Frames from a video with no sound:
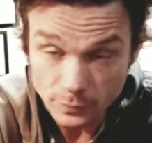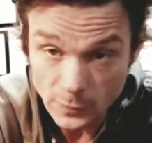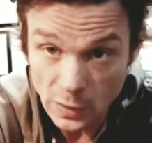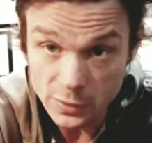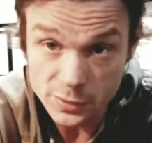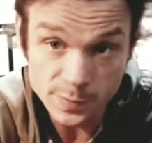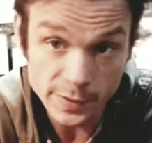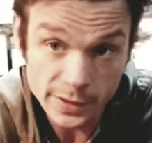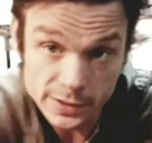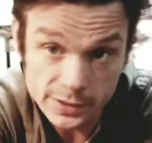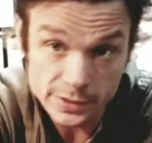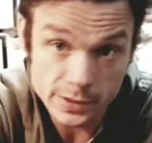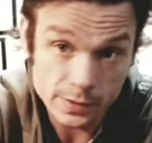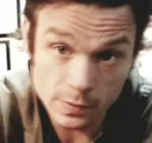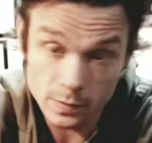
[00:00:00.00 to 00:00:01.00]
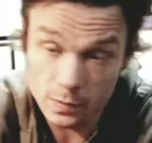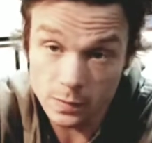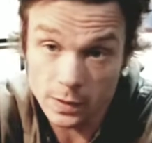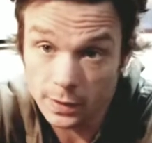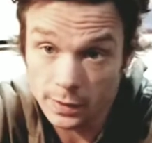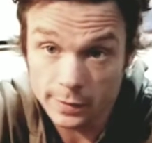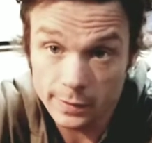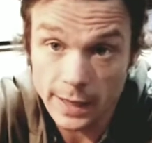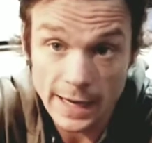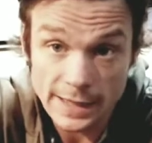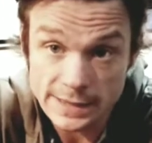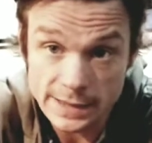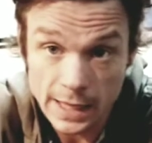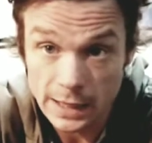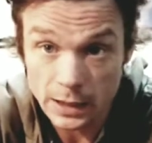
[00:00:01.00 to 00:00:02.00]
is because the
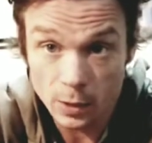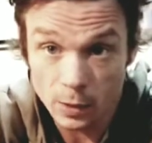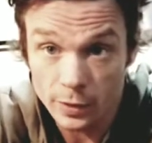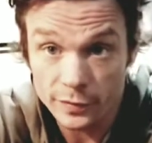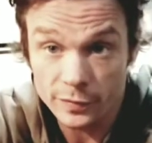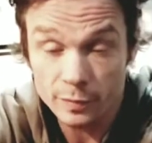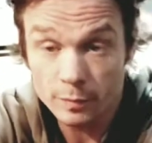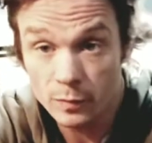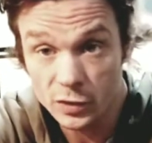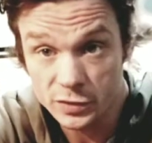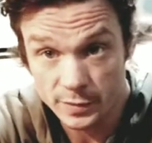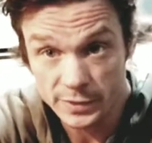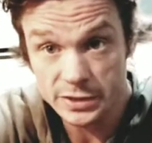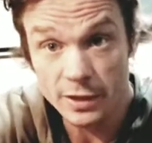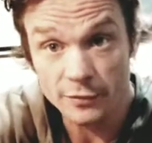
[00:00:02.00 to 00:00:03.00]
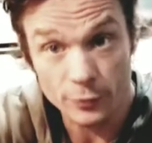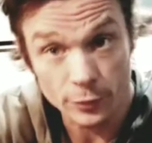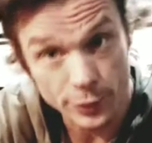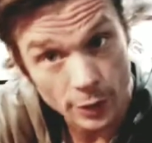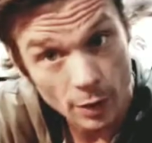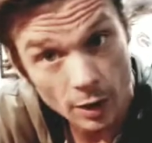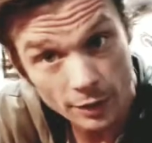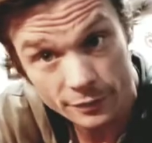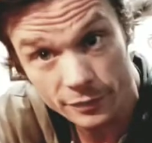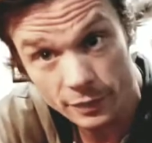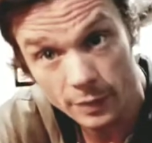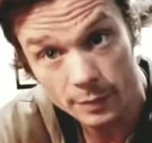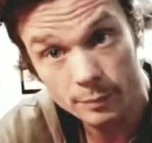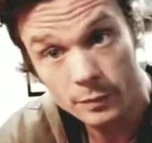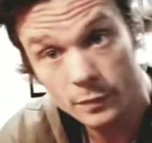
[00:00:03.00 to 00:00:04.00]
guys that I learned most of my stuff early on
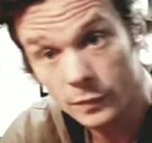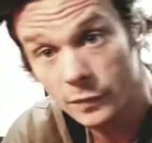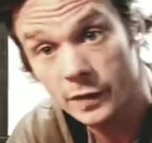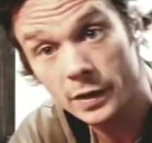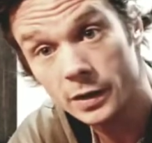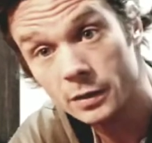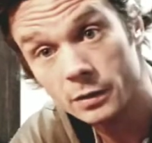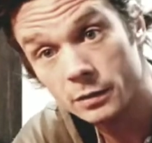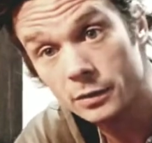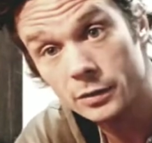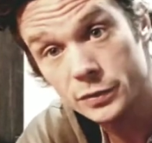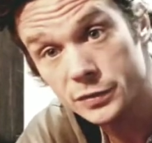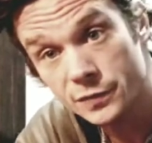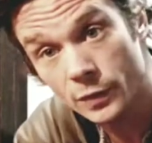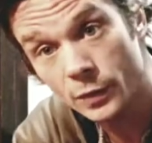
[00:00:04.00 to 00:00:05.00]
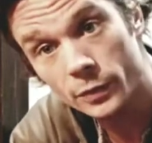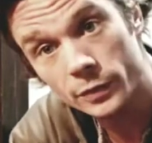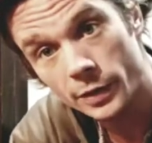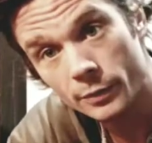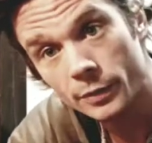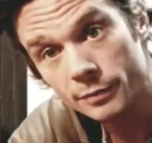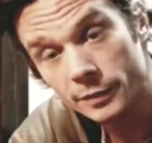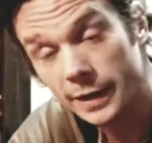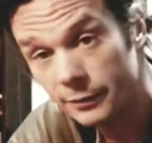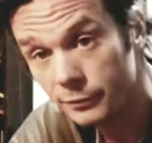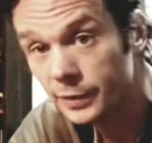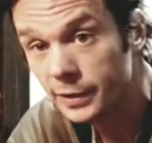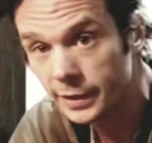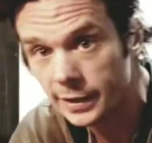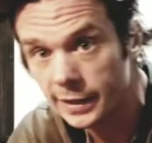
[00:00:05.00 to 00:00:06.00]
from didn't use food, and they were like
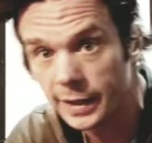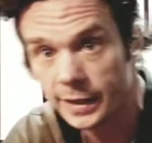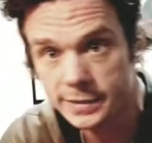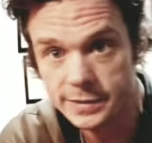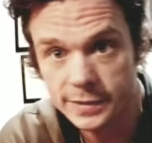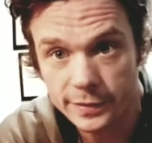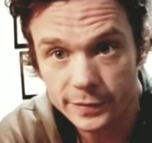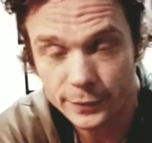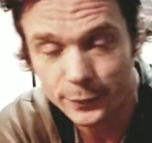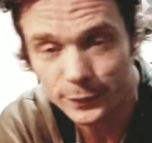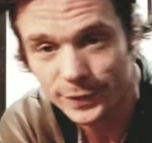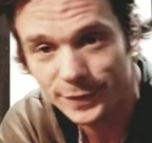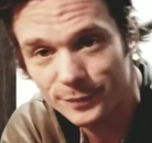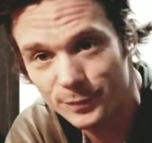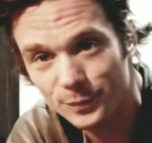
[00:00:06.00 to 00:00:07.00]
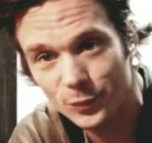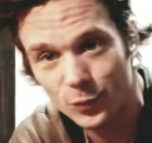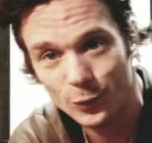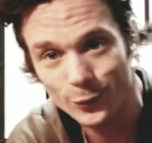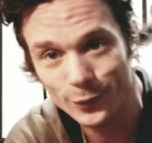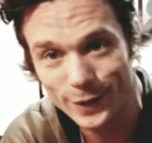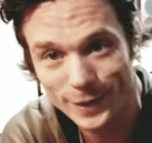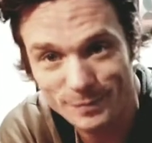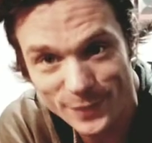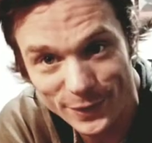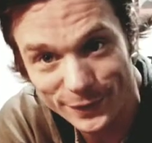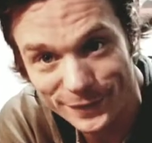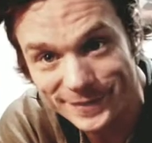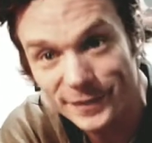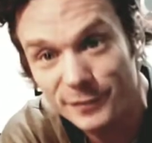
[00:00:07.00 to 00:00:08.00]
really against it. They were borderline
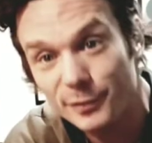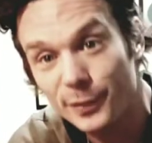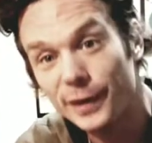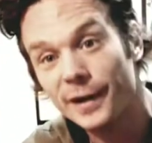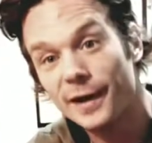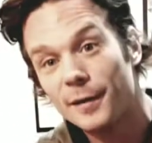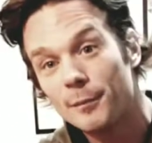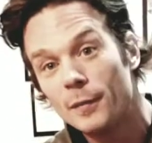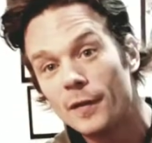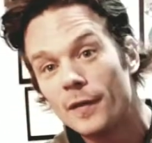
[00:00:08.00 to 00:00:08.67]
militant, but